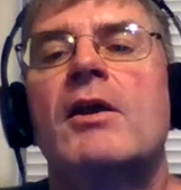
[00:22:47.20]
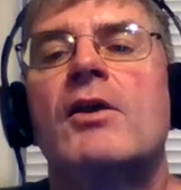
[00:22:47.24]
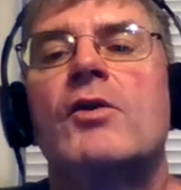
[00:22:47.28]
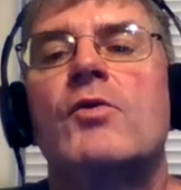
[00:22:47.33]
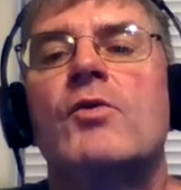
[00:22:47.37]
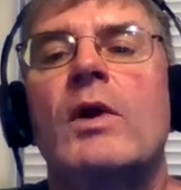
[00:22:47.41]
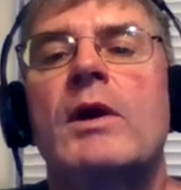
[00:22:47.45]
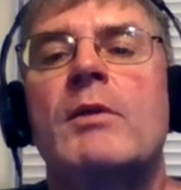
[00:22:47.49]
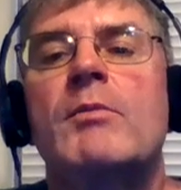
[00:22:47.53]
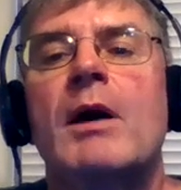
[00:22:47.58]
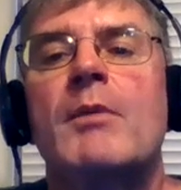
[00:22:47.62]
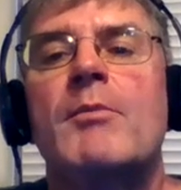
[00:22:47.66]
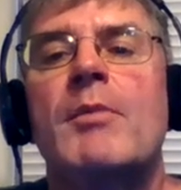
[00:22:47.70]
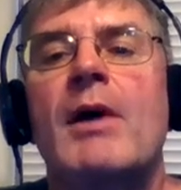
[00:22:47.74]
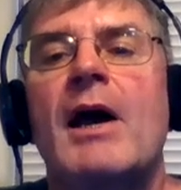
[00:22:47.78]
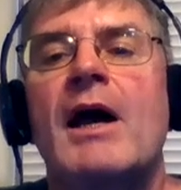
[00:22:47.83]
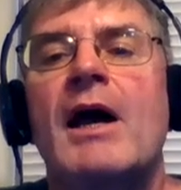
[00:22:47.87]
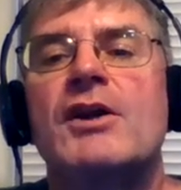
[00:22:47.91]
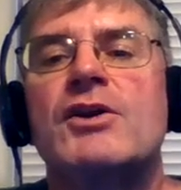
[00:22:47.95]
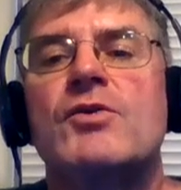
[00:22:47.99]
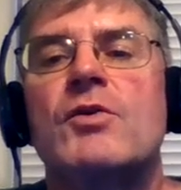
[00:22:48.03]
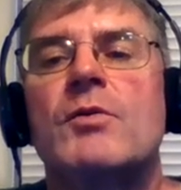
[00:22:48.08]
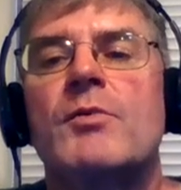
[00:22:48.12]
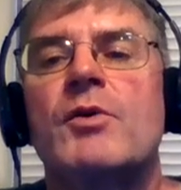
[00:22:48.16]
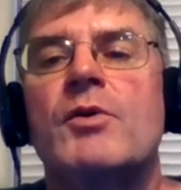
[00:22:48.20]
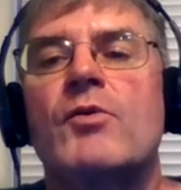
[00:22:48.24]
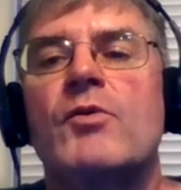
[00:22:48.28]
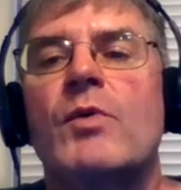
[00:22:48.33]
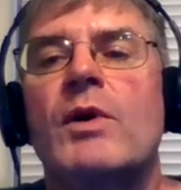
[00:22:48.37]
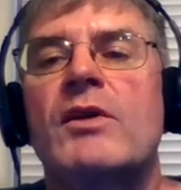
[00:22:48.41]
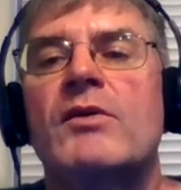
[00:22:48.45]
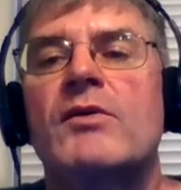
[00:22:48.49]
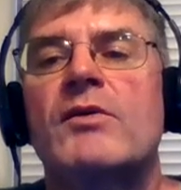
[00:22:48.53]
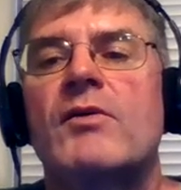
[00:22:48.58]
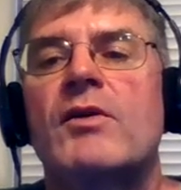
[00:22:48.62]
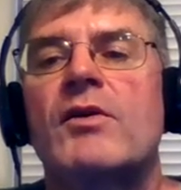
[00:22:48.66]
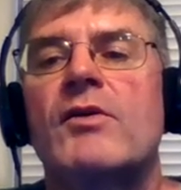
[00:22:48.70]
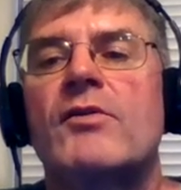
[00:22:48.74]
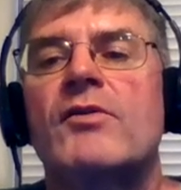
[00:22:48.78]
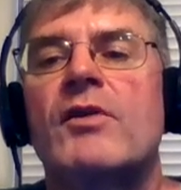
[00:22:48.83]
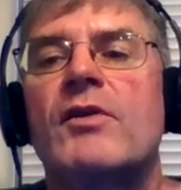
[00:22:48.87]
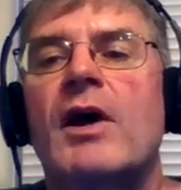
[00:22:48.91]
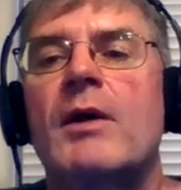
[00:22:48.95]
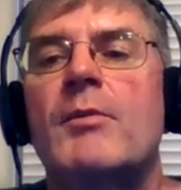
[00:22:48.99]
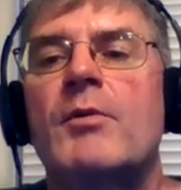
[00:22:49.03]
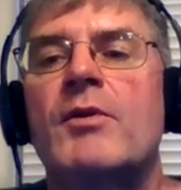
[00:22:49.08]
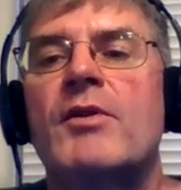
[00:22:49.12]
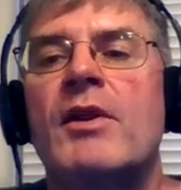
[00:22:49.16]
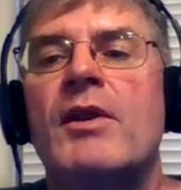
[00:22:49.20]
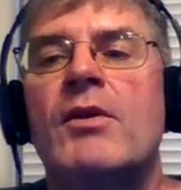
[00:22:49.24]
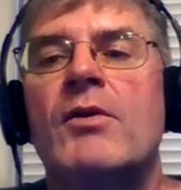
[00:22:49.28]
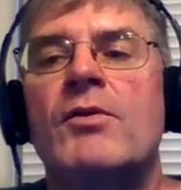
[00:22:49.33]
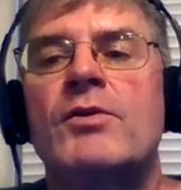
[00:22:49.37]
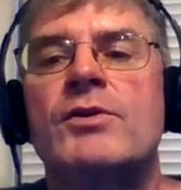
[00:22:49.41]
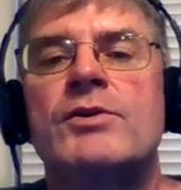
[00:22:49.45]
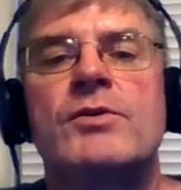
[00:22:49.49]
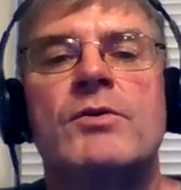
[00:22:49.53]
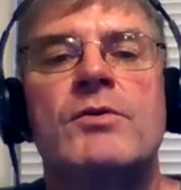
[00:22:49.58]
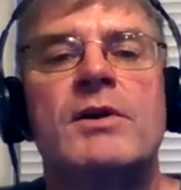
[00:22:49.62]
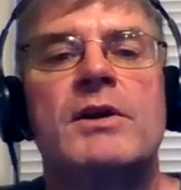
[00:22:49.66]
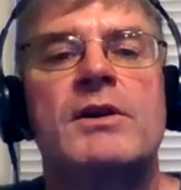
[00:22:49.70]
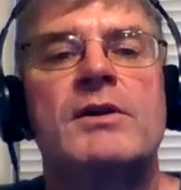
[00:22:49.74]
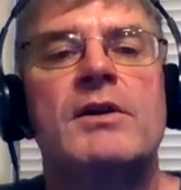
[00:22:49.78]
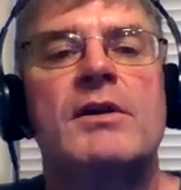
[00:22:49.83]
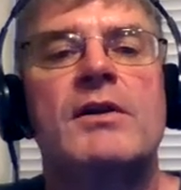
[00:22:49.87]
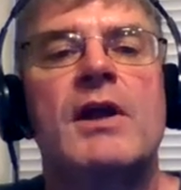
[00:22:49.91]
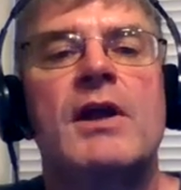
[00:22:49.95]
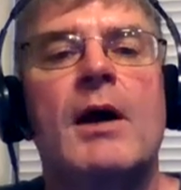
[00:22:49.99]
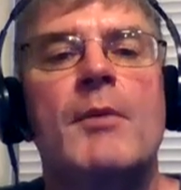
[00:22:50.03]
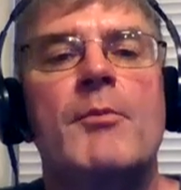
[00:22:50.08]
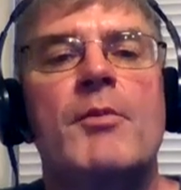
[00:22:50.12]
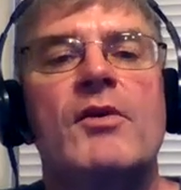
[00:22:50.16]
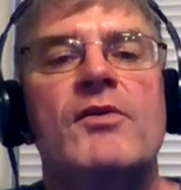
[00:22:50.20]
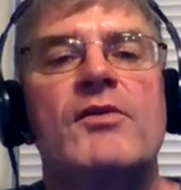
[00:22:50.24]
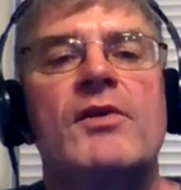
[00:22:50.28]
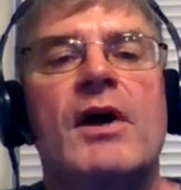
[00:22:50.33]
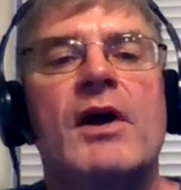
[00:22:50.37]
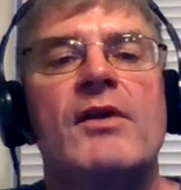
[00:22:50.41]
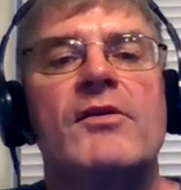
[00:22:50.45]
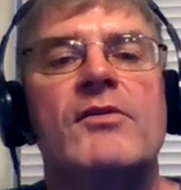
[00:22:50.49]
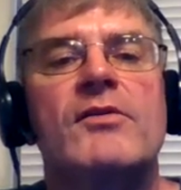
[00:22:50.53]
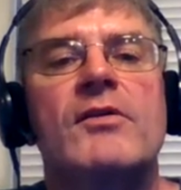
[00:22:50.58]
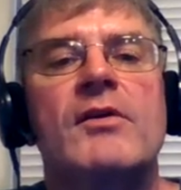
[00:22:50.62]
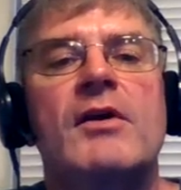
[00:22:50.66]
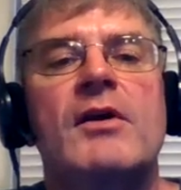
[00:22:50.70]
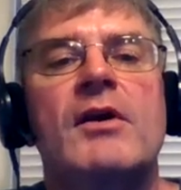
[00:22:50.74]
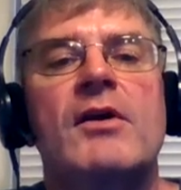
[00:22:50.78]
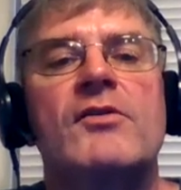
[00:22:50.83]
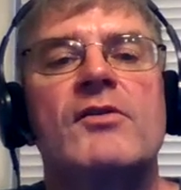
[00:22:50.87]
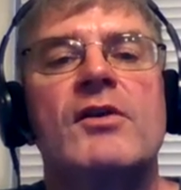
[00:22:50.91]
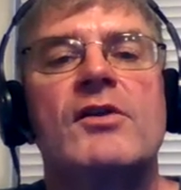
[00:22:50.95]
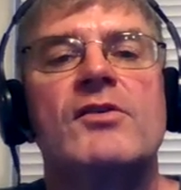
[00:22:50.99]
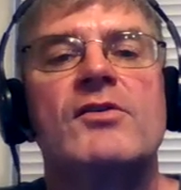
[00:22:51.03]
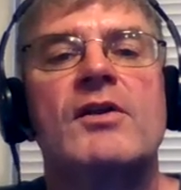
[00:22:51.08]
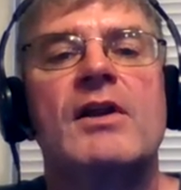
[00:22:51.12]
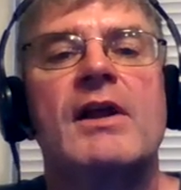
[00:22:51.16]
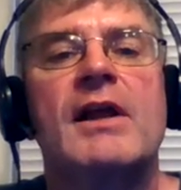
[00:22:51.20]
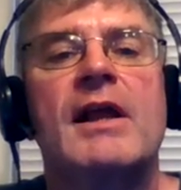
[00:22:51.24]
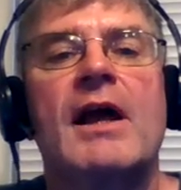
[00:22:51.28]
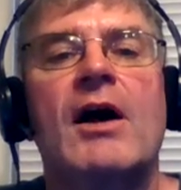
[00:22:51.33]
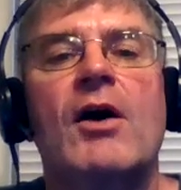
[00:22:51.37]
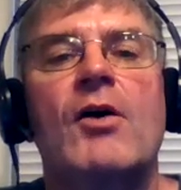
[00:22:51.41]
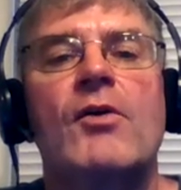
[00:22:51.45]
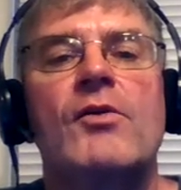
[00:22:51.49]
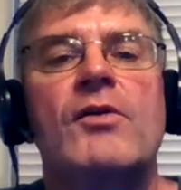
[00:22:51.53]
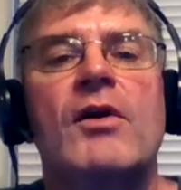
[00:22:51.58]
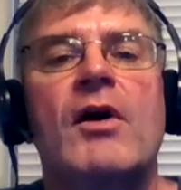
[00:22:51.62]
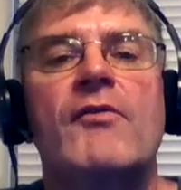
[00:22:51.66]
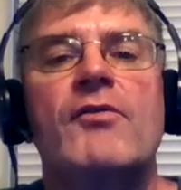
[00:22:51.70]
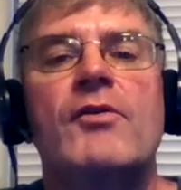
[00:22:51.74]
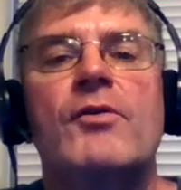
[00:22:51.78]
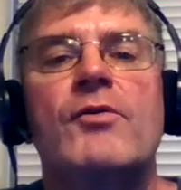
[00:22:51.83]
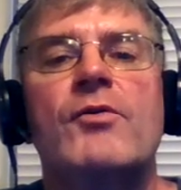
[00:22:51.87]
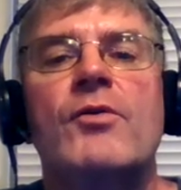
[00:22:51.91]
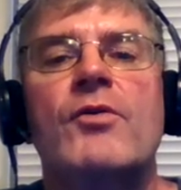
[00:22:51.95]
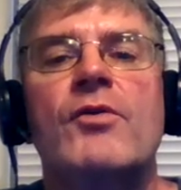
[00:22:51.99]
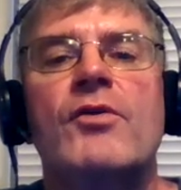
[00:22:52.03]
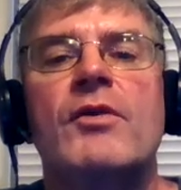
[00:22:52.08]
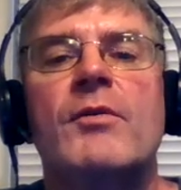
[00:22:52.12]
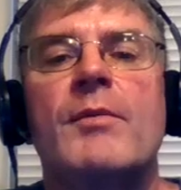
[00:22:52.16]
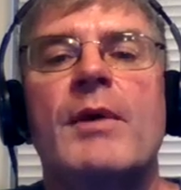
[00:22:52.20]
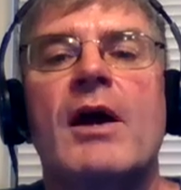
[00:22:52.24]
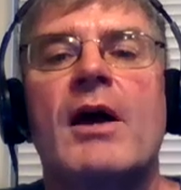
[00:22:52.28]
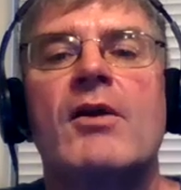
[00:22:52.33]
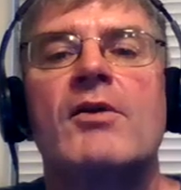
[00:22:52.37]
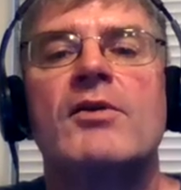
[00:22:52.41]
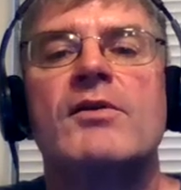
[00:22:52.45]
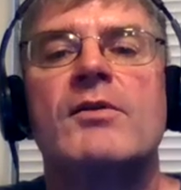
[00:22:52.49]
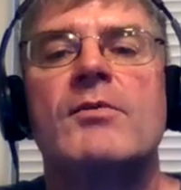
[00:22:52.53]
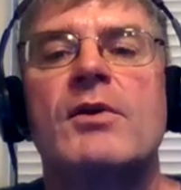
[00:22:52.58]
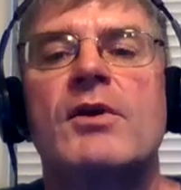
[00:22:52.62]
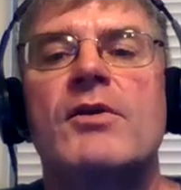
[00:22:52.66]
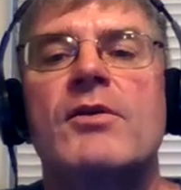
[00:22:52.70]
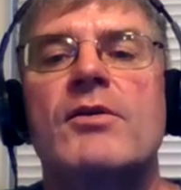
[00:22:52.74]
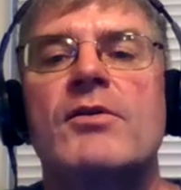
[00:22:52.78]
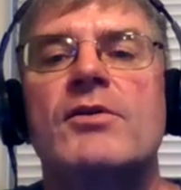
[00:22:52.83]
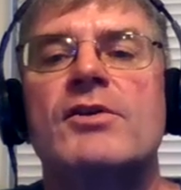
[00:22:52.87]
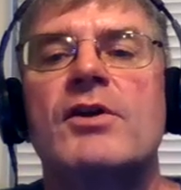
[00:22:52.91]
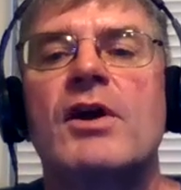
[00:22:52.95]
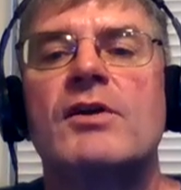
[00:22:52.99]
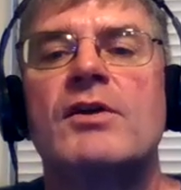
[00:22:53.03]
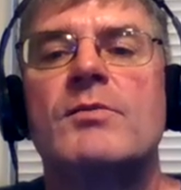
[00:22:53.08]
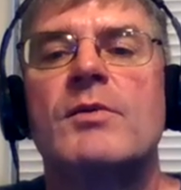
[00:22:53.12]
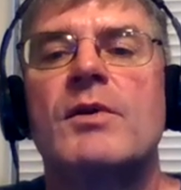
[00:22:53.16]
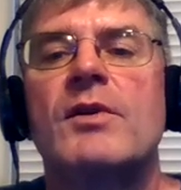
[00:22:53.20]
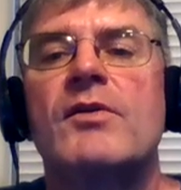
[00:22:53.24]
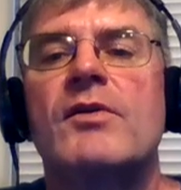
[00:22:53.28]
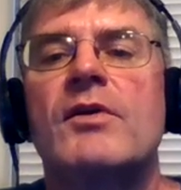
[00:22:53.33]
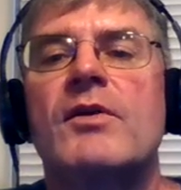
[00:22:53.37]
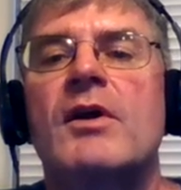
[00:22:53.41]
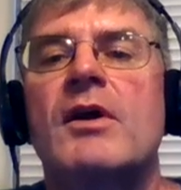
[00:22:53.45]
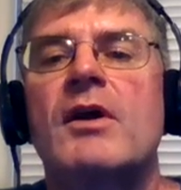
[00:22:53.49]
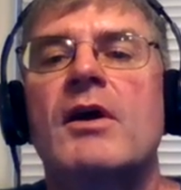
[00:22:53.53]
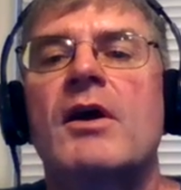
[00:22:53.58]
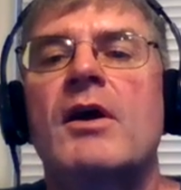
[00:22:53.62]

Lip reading: Swayed by passion or persuasiveness, the hypothetical jury did not possess such an account of the truth of the matter submitted to their judgment,